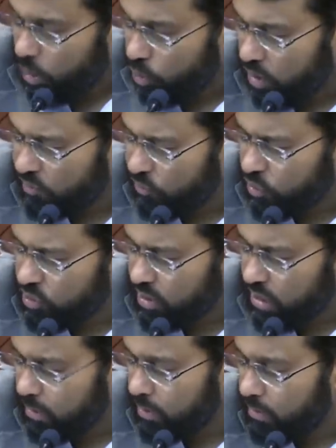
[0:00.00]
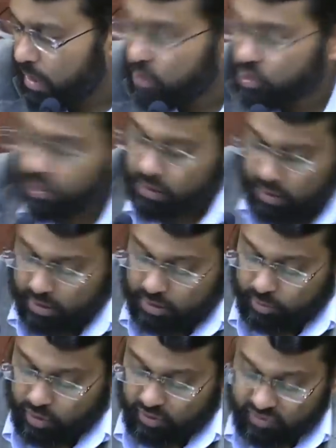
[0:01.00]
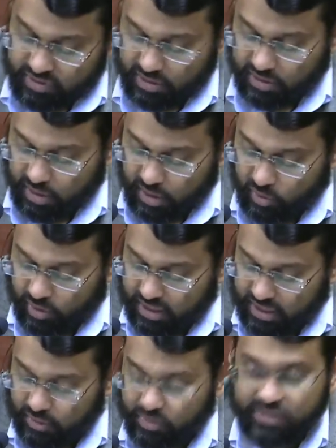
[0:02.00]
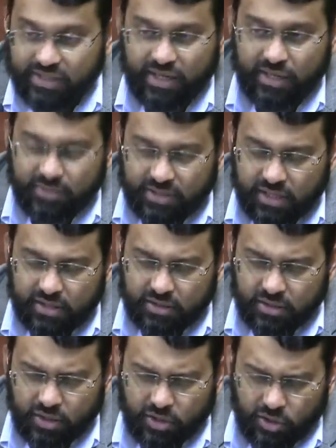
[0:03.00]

one version, Ibn Majah, the Prophet wasallam says,